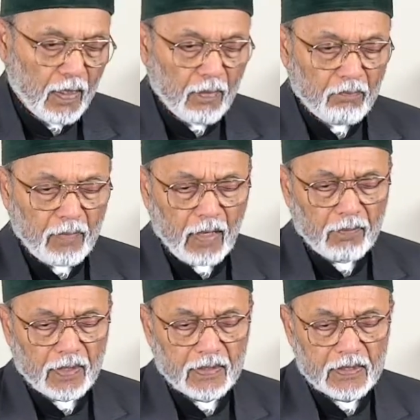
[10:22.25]

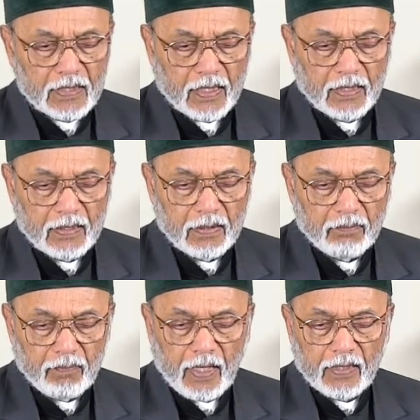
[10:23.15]
Mehmed II
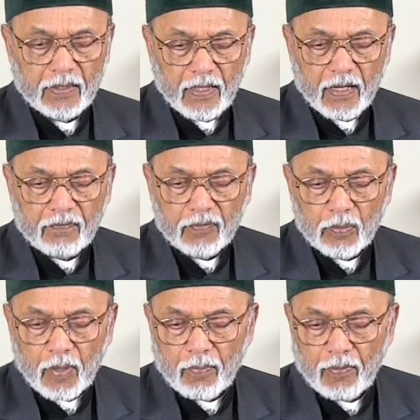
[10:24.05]
made careful
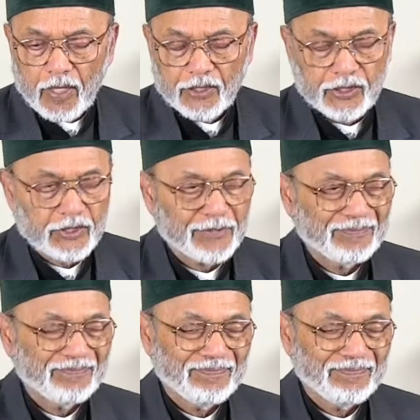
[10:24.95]
preparations.